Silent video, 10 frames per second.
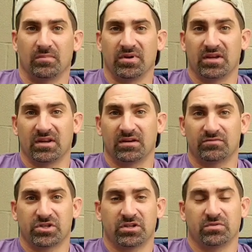beginning
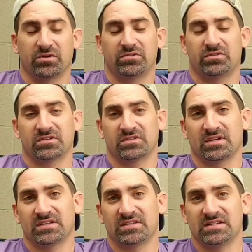of January
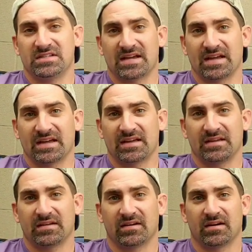2019
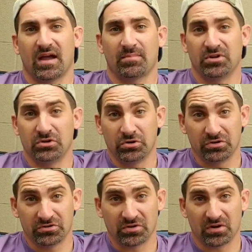day. Happy New
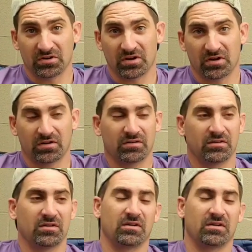Year to all y'all.